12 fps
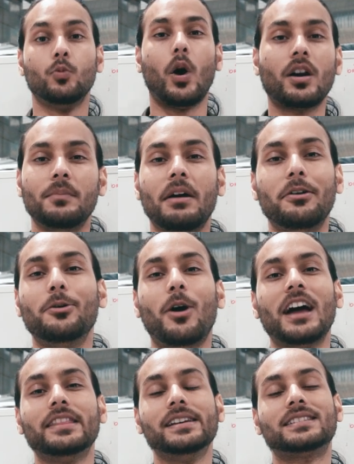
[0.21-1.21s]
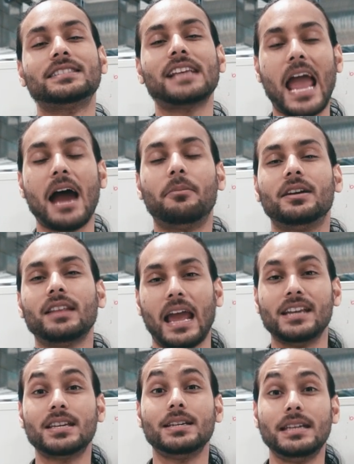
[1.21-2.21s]
Welcome everyone, this is Amrit
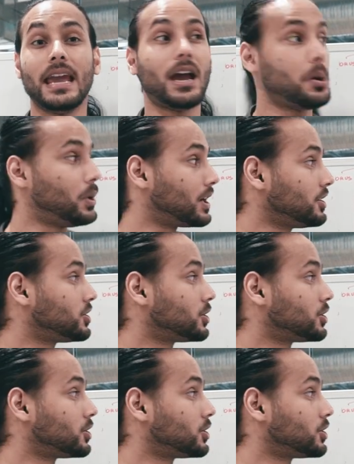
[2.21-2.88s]
and today I want to